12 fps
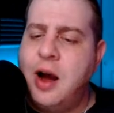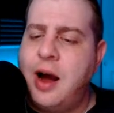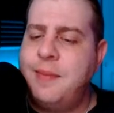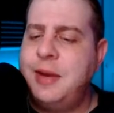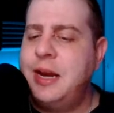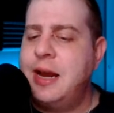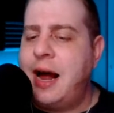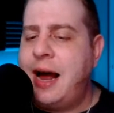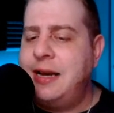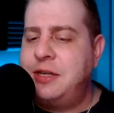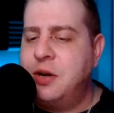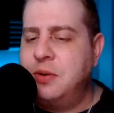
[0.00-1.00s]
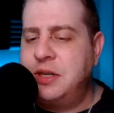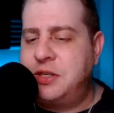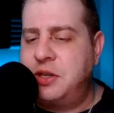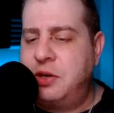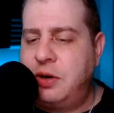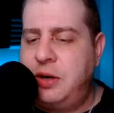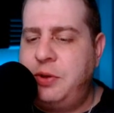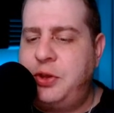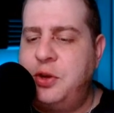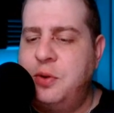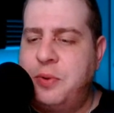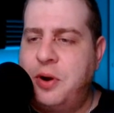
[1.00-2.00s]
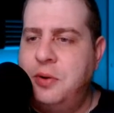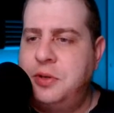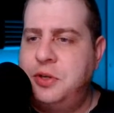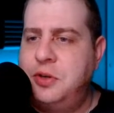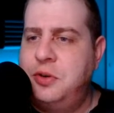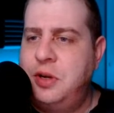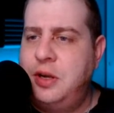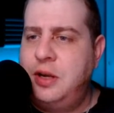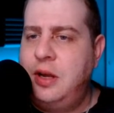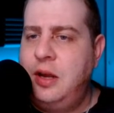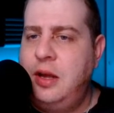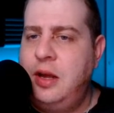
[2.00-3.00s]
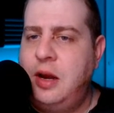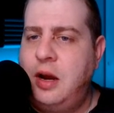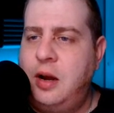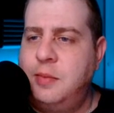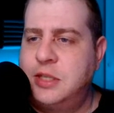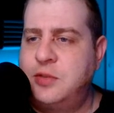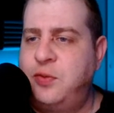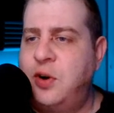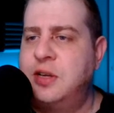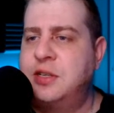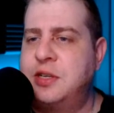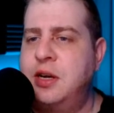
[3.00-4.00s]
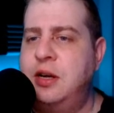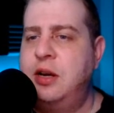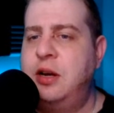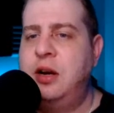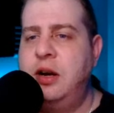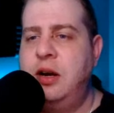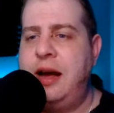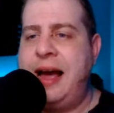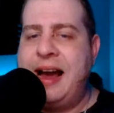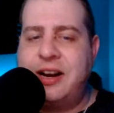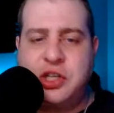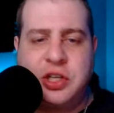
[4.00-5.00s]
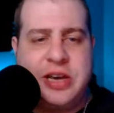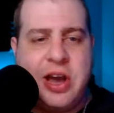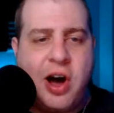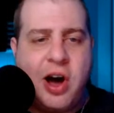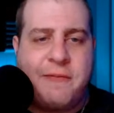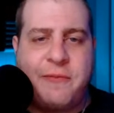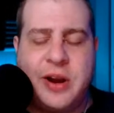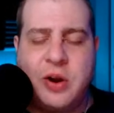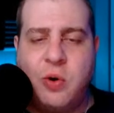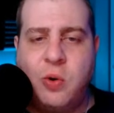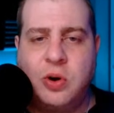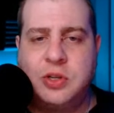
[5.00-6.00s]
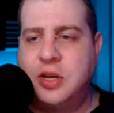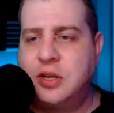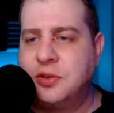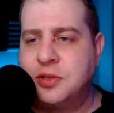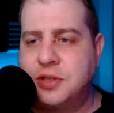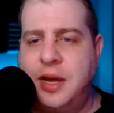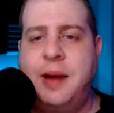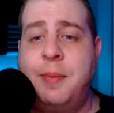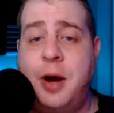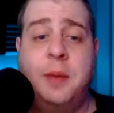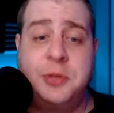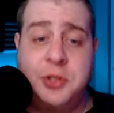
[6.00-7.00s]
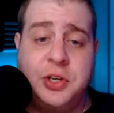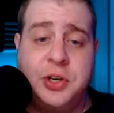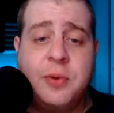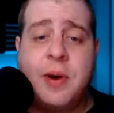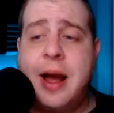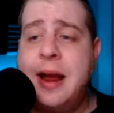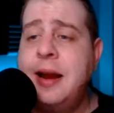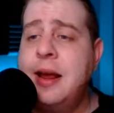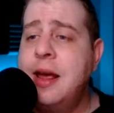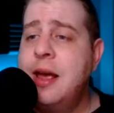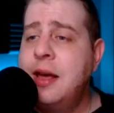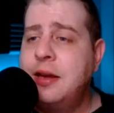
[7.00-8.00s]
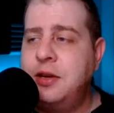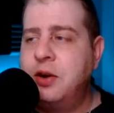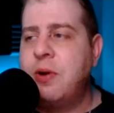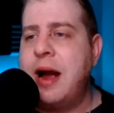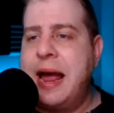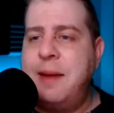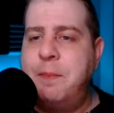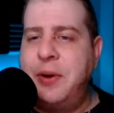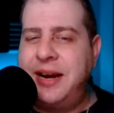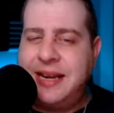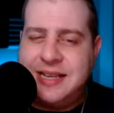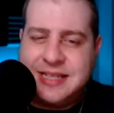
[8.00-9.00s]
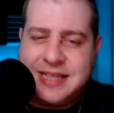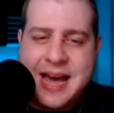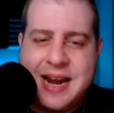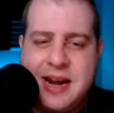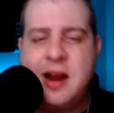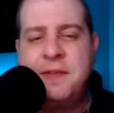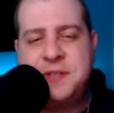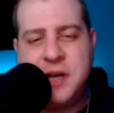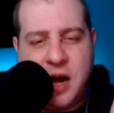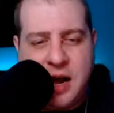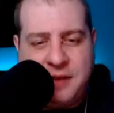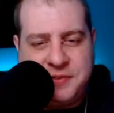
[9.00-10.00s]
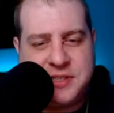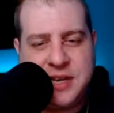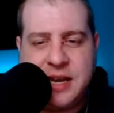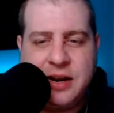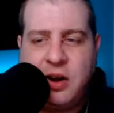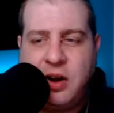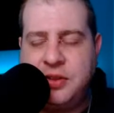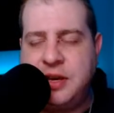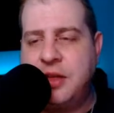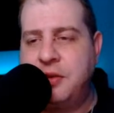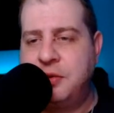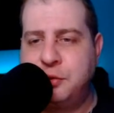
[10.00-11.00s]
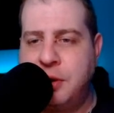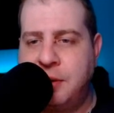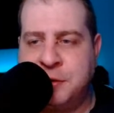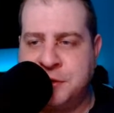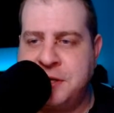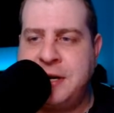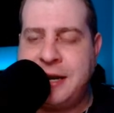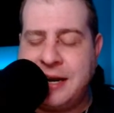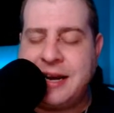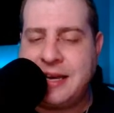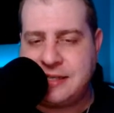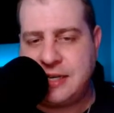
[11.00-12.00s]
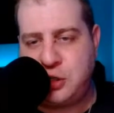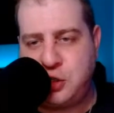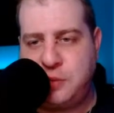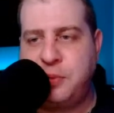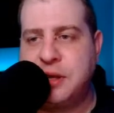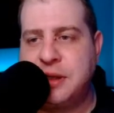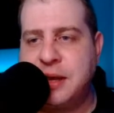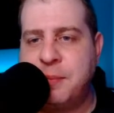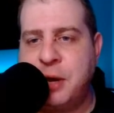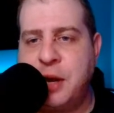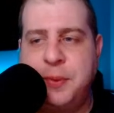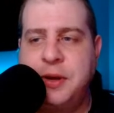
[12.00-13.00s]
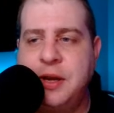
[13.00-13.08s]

I mean, I don't disagree with you, Bro Dude, as far as actually offering a horizontal slab option. You're right. You're right. But is that enough to offset all the other troubles? And I guess I should bring them up.